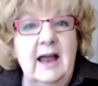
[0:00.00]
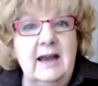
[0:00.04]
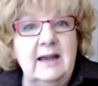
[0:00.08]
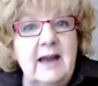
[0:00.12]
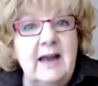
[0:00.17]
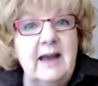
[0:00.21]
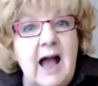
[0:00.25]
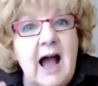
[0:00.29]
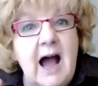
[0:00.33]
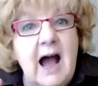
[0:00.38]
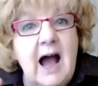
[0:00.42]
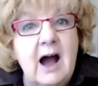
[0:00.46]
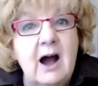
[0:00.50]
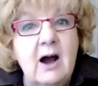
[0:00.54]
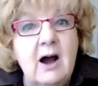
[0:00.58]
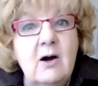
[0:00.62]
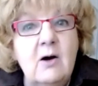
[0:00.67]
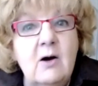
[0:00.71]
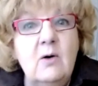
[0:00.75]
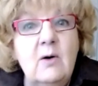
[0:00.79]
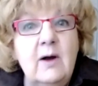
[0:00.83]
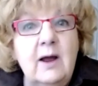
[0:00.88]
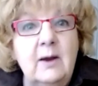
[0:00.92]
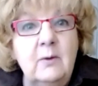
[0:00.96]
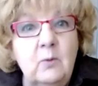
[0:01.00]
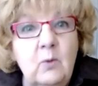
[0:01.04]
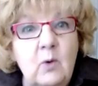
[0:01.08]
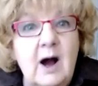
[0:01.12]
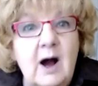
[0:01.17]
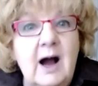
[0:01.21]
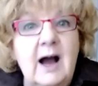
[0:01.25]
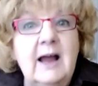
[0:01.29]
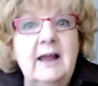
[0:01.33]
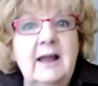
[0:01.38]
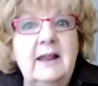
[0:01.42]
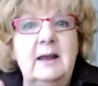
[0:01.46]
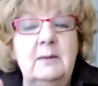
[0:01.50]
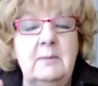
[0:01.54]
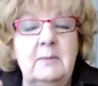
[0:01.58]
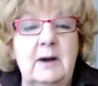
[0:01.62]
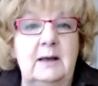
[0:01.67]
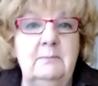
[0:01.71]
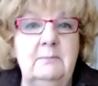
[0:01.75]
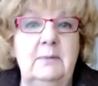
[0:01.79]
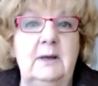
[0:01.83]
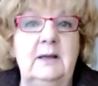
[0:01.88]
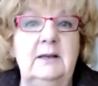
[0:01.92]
and how and why they might